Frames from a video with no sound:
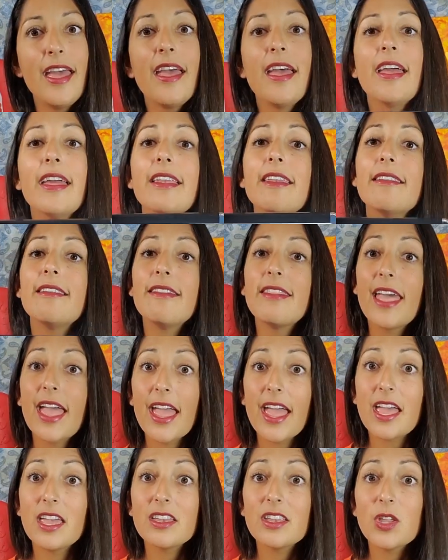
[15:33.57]
And
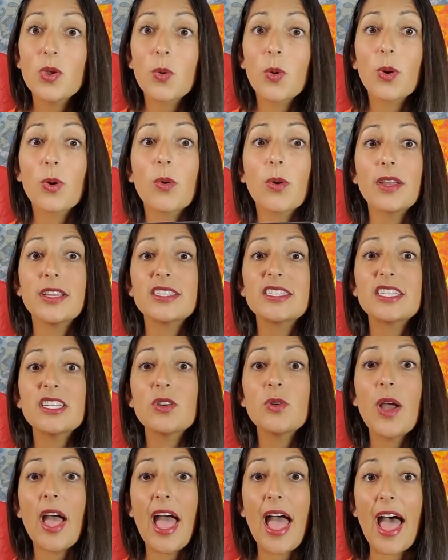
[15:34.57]
then you are going to
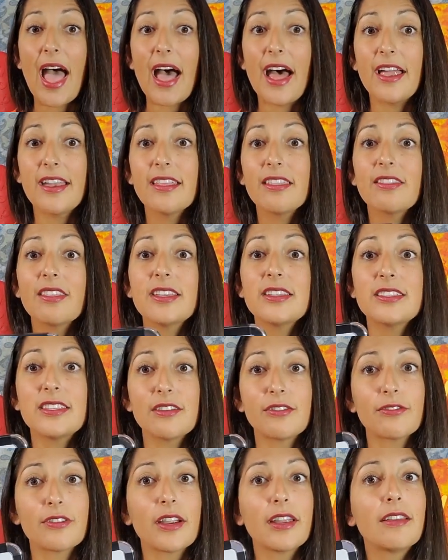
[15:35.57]
add the
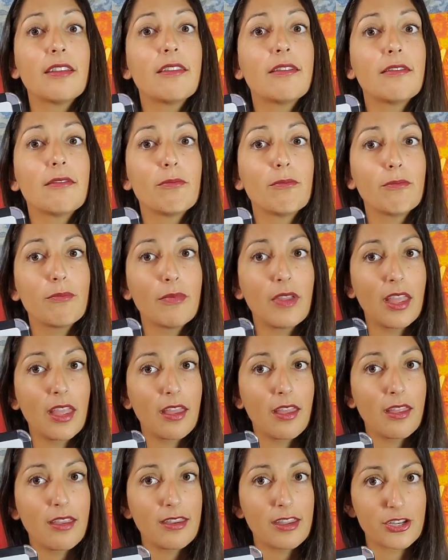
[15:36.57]
different
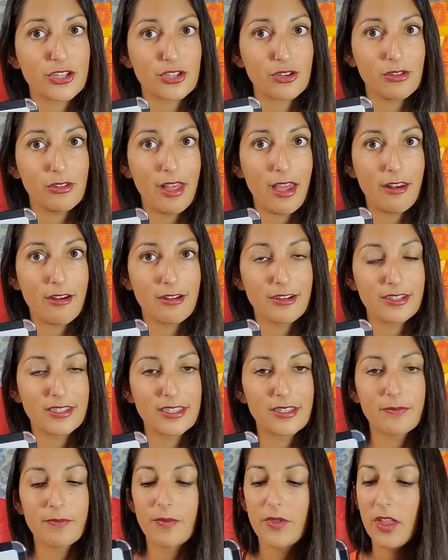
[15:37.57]
initial letters.
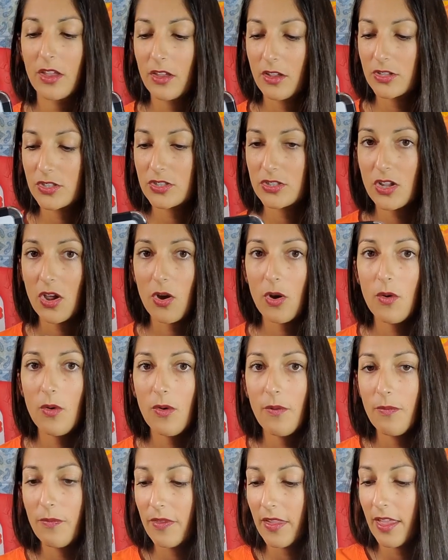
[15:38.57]
So
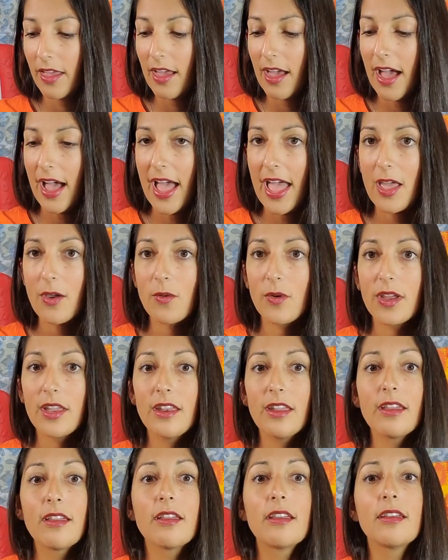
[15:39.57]
I would
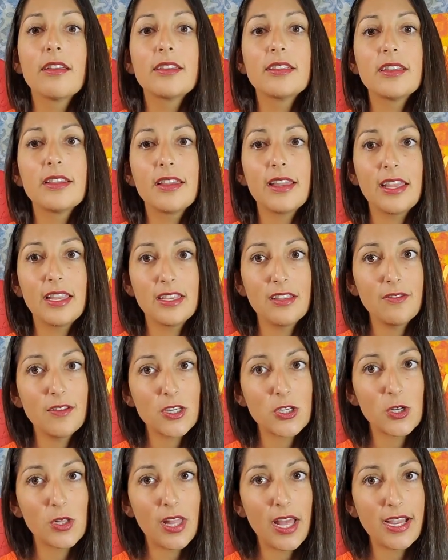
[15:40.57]

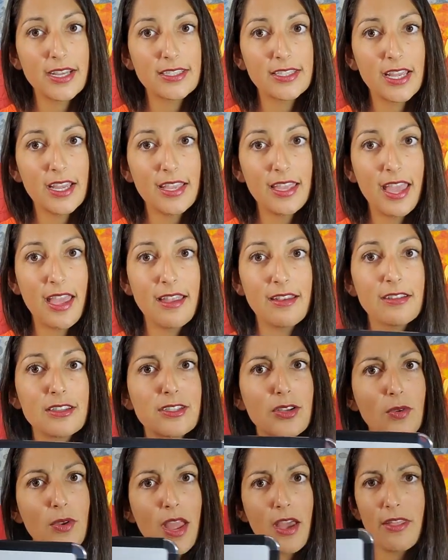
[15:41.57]
individualize again. So
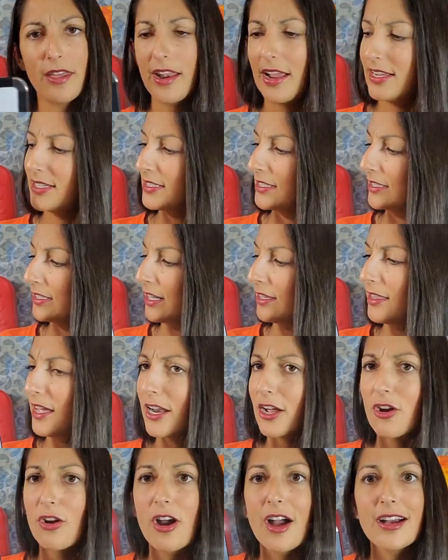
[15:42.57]
now that I slid that
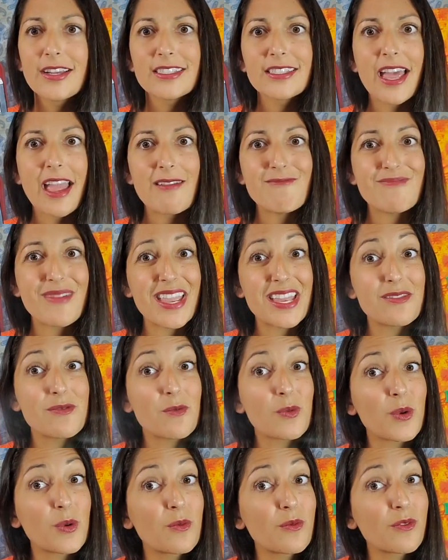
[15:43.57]
across, I made
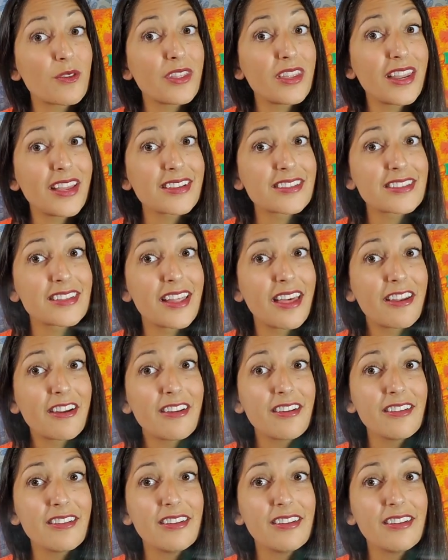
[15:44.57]
room for the next letter.